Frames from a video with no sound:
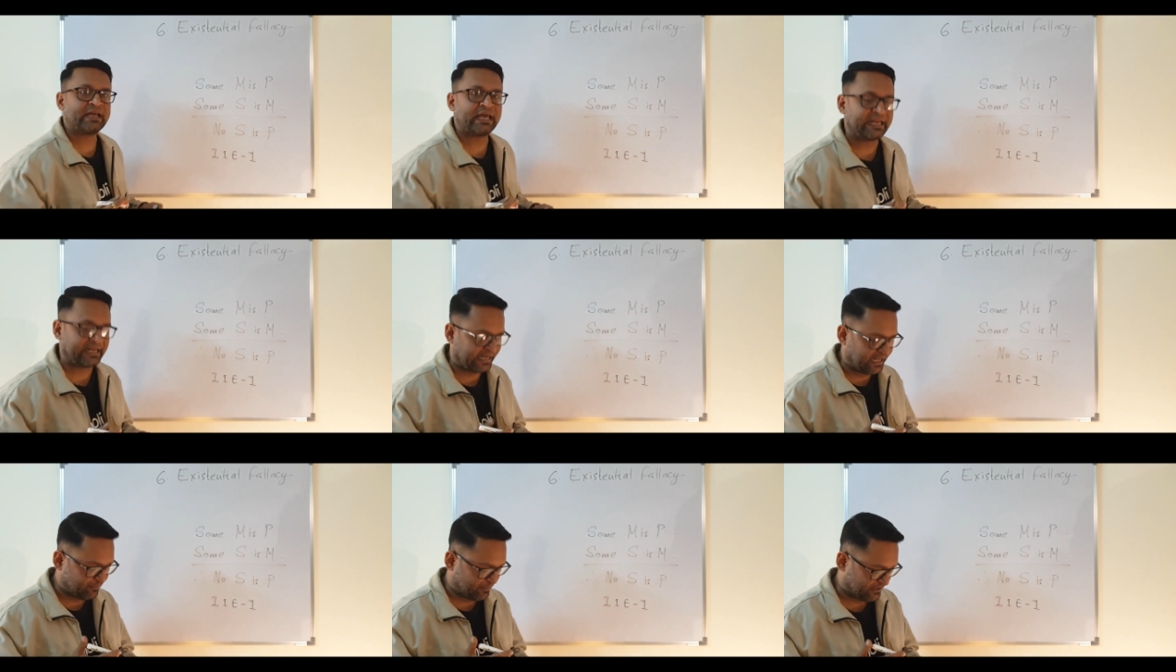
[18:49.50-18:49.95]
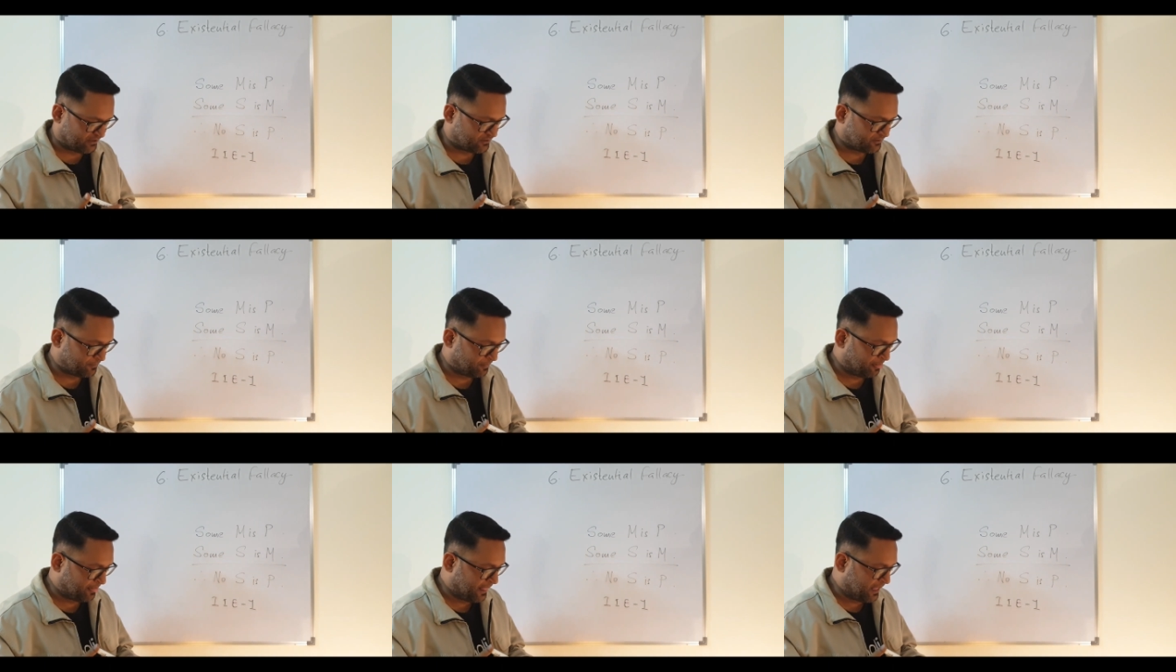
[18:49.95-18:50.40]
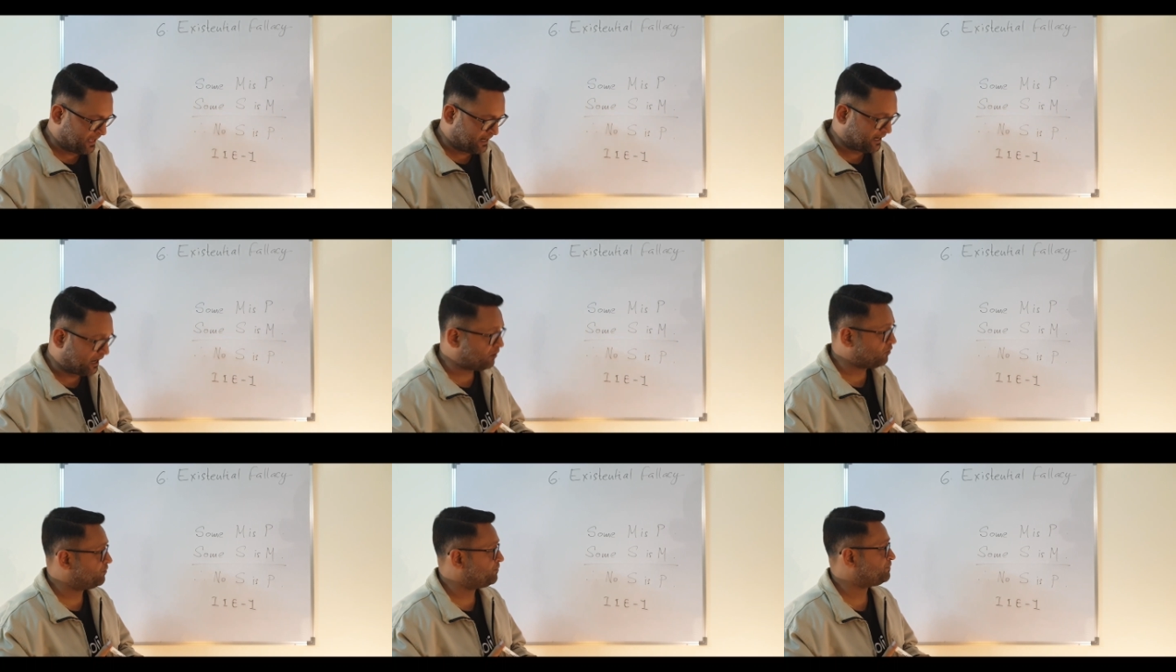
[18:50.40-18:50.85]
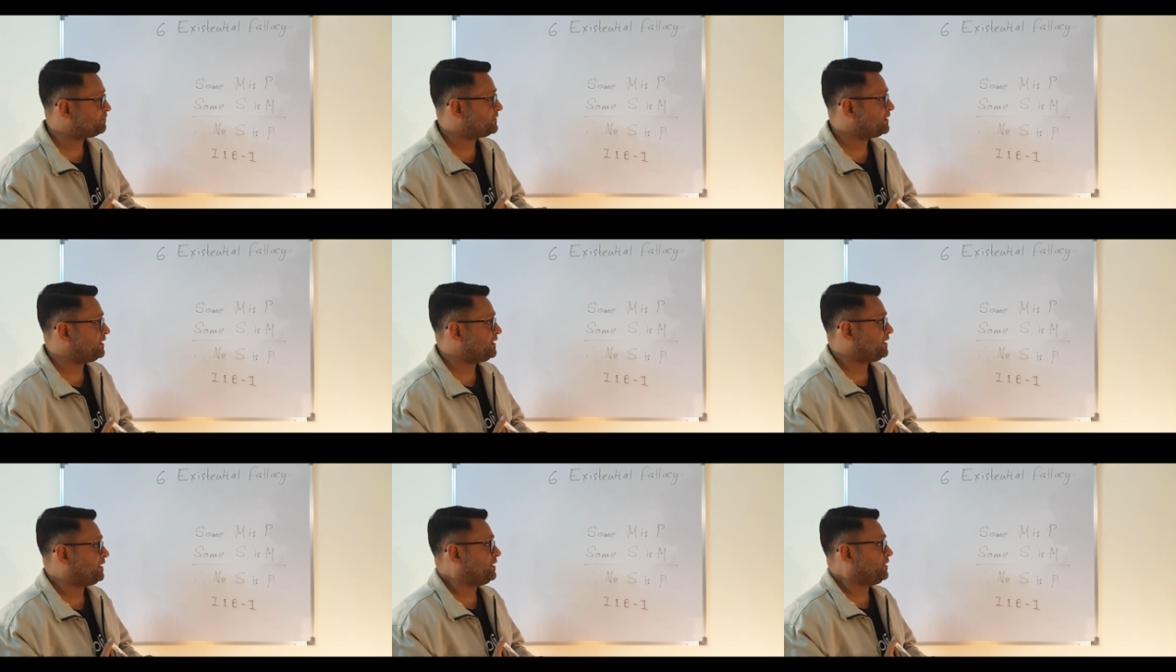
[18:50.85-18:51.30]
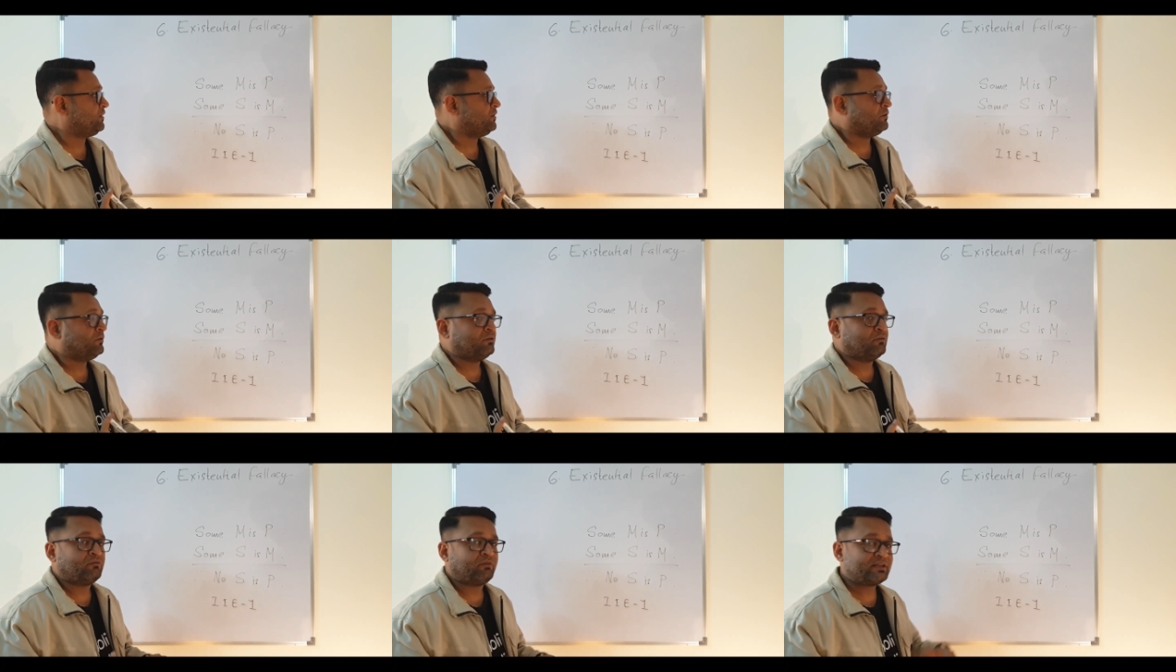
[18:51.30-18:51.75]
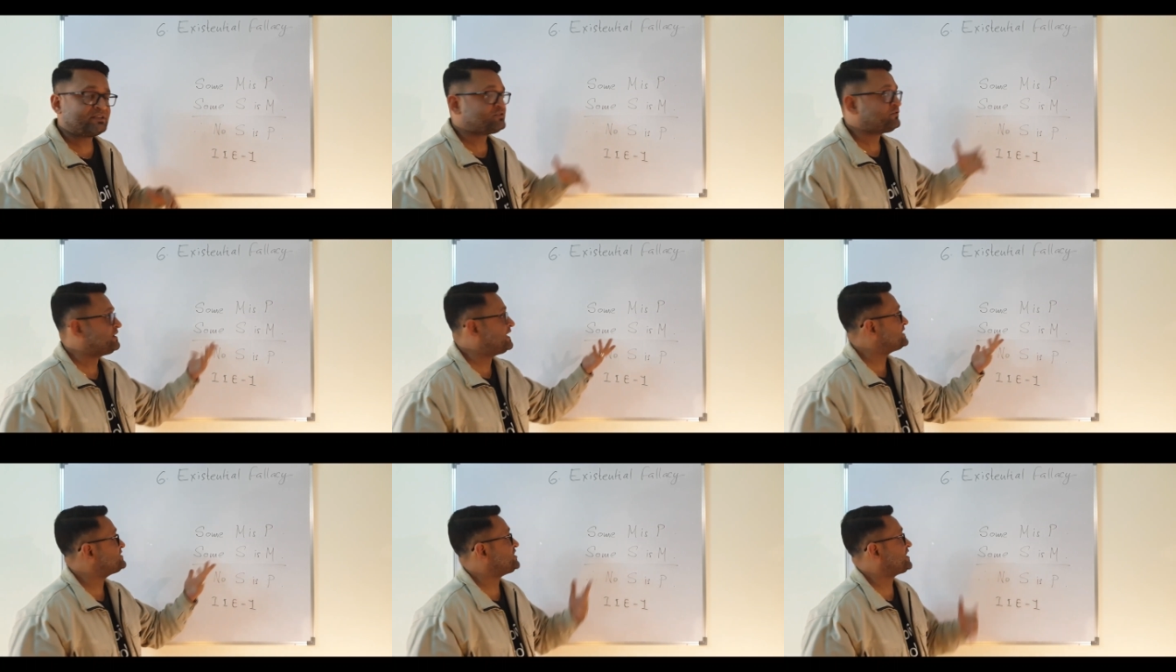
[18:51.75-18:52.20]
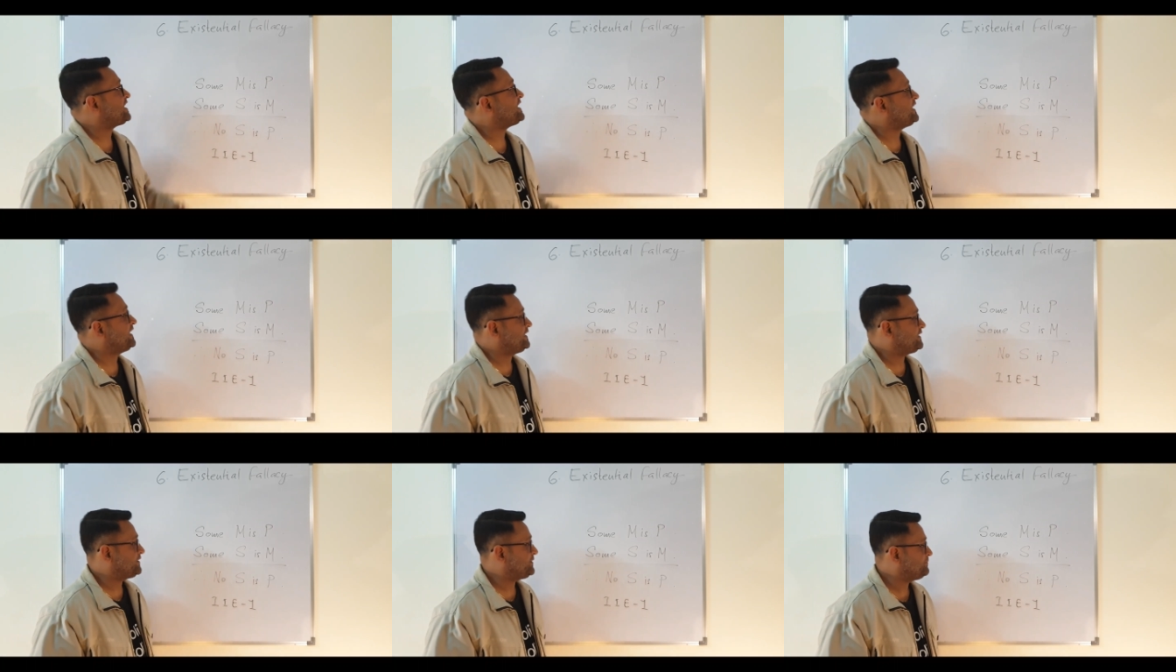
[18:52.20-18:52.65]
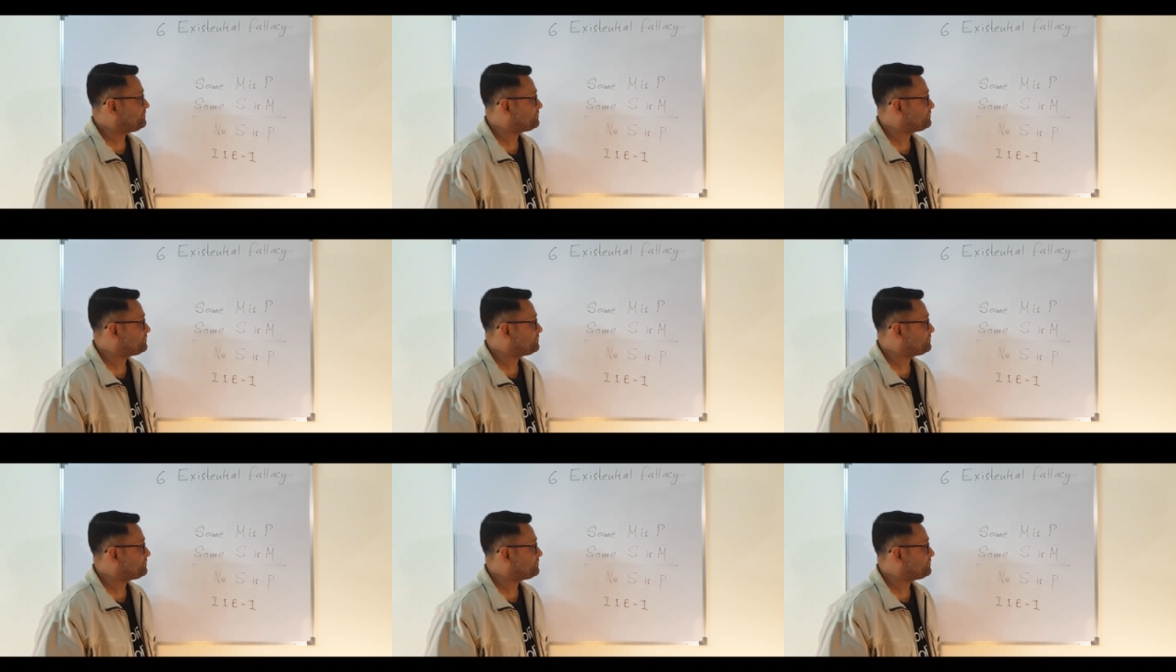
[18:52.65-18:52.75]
can name it. Now, once we are checking